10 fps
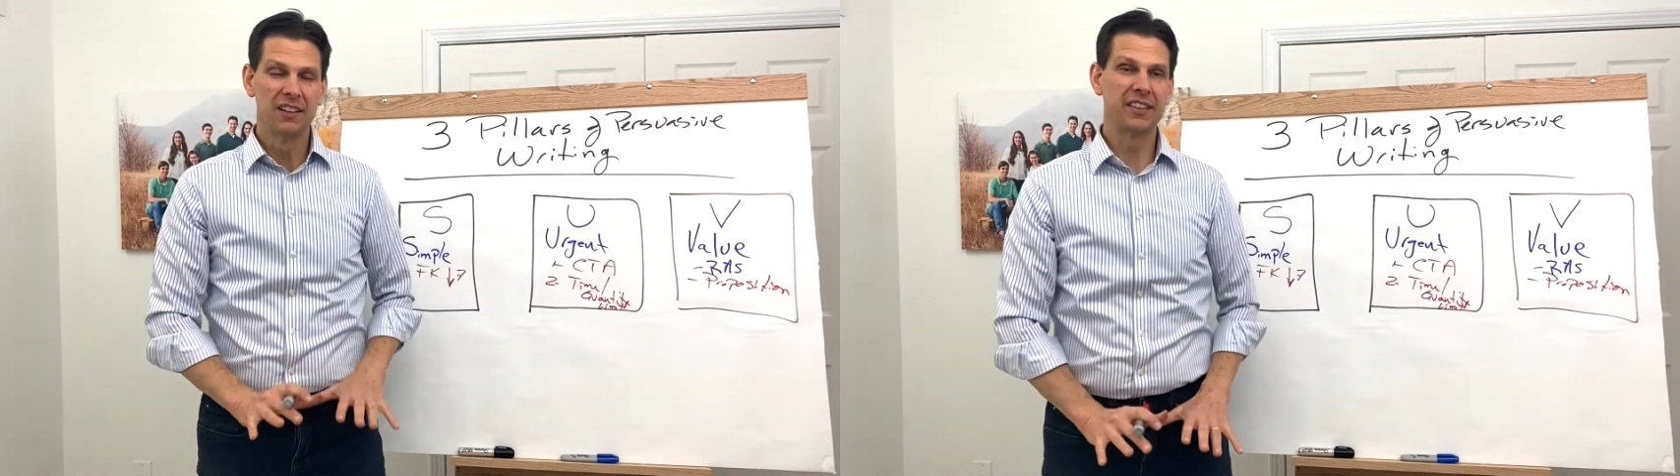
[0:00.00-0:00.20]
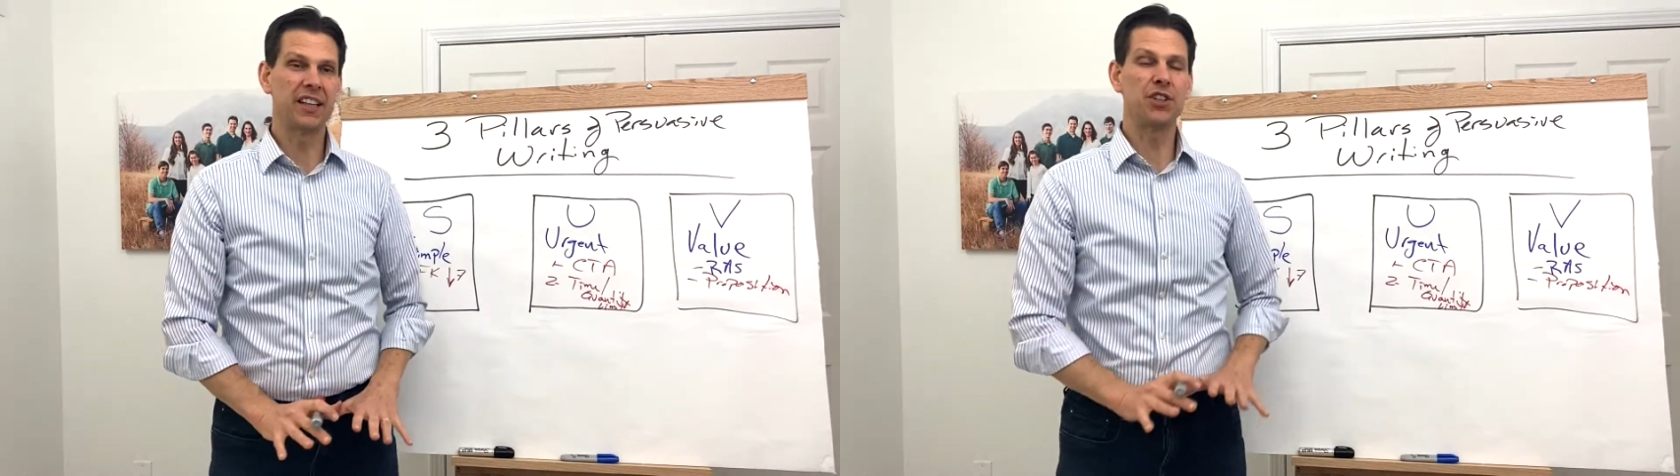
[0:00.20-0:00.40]

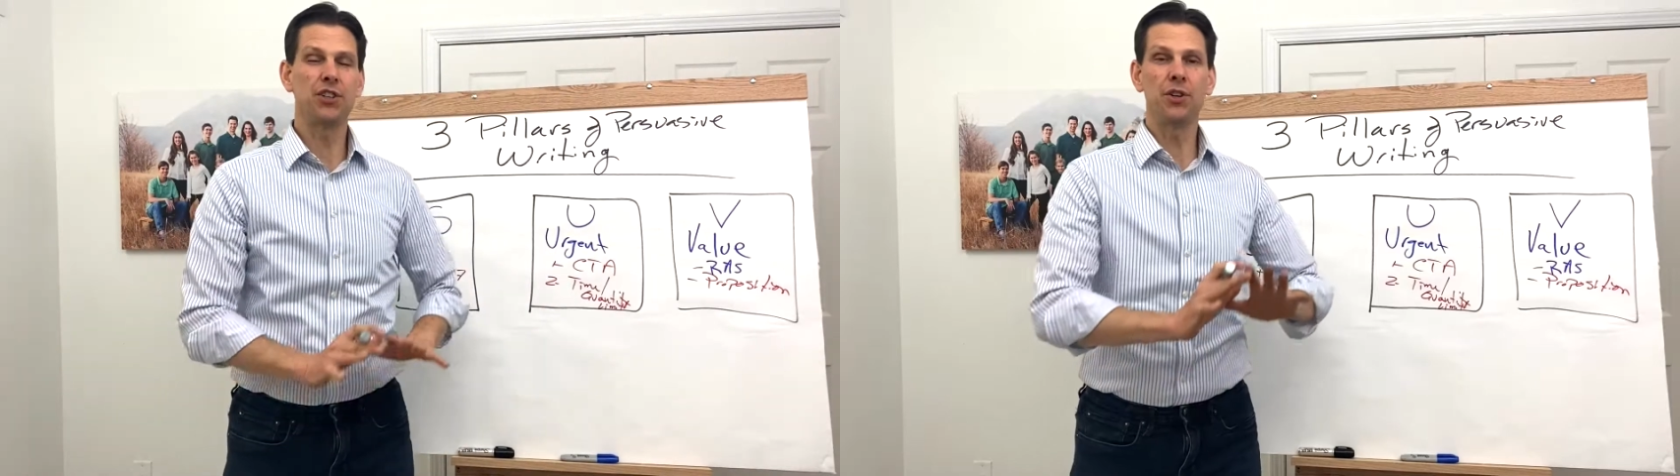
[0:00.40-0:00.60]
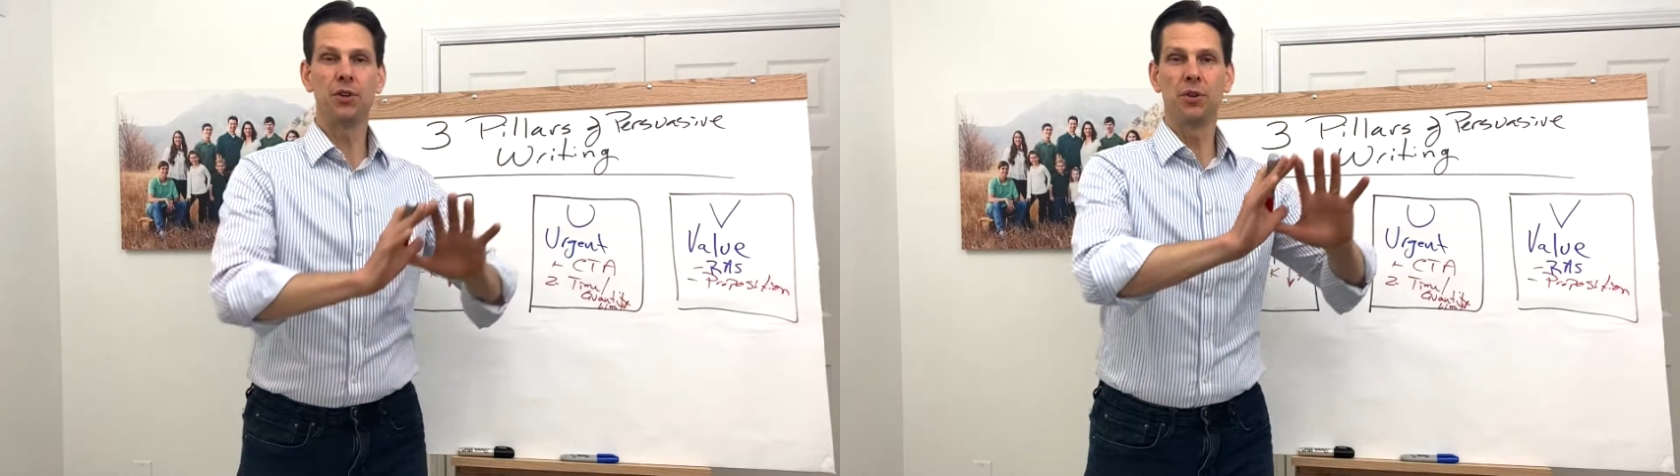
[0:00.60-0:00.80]
that
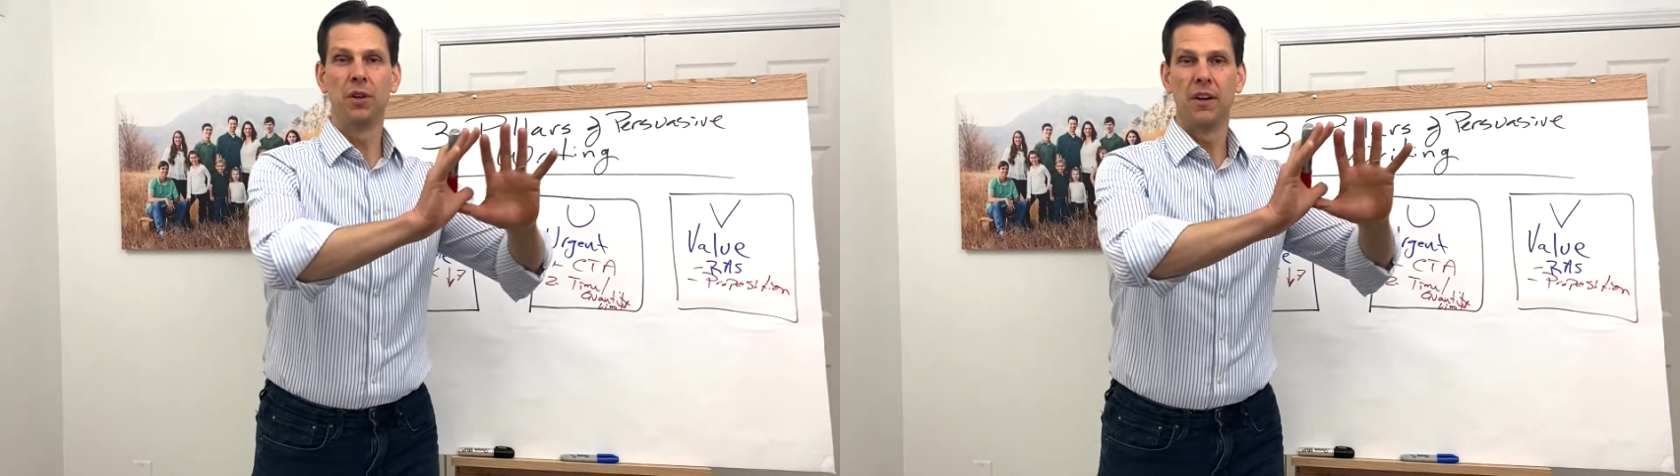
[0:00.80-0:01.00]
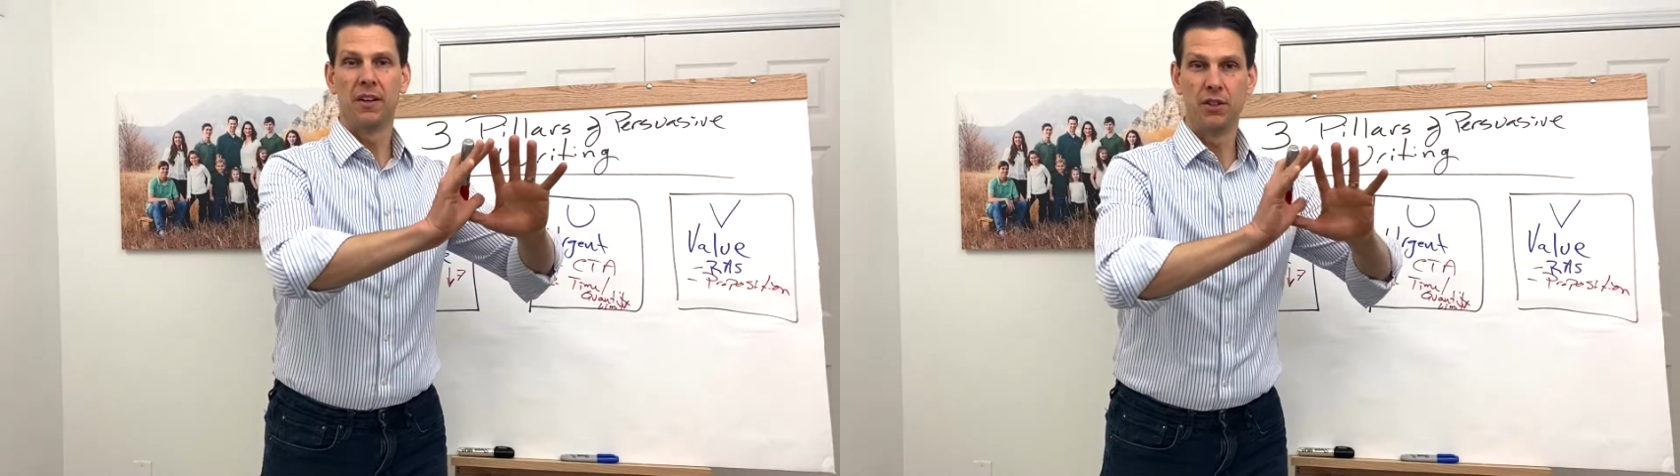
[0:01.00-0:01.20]
you
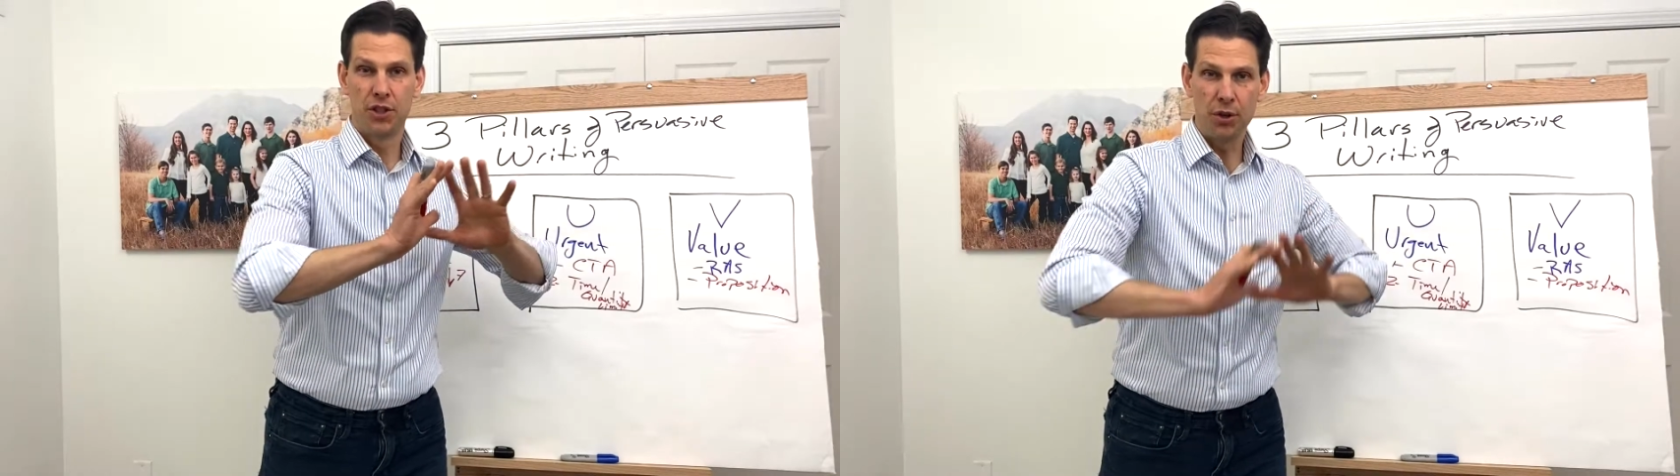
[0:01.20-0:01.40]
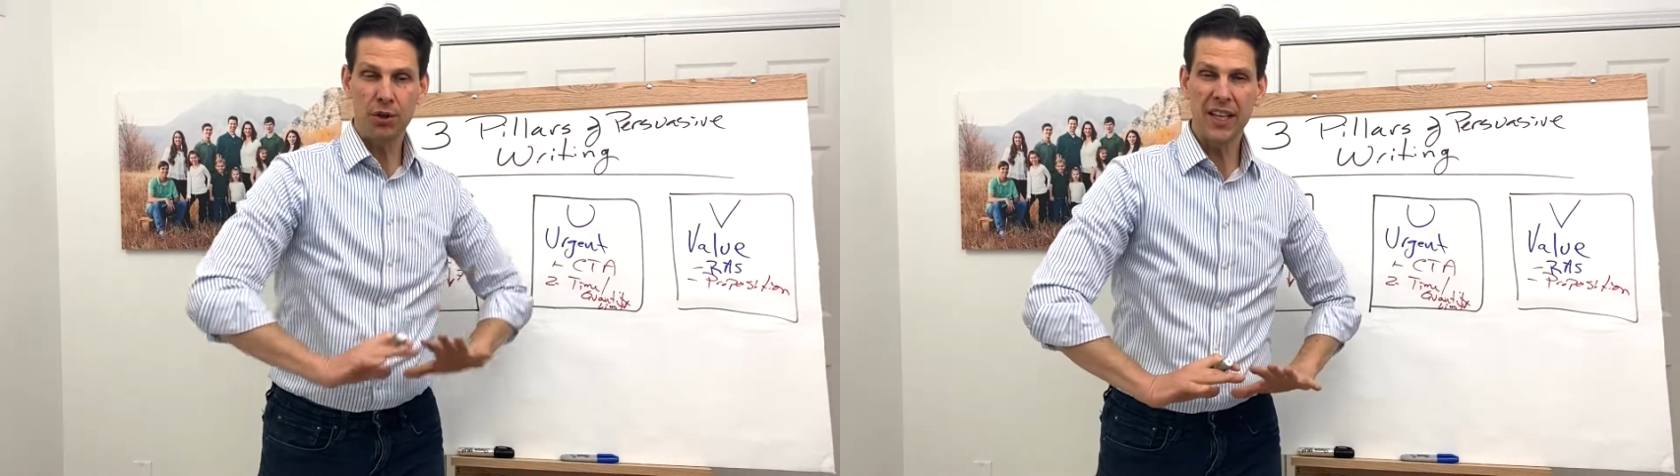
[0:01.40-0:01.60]

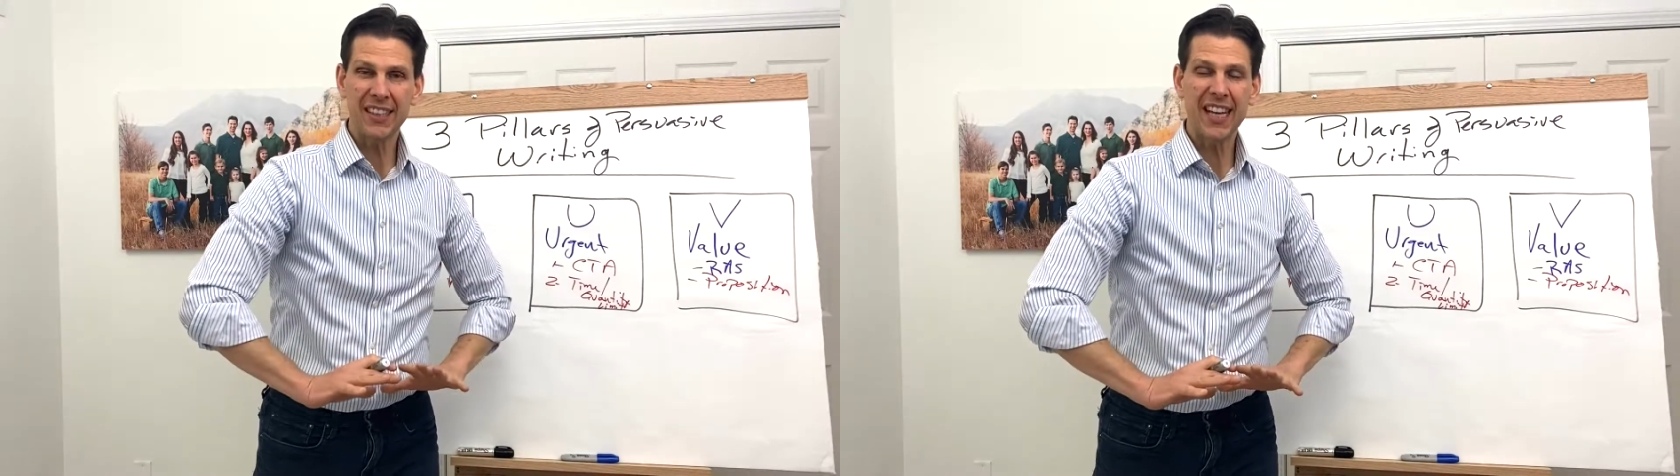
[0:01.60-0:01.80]
do this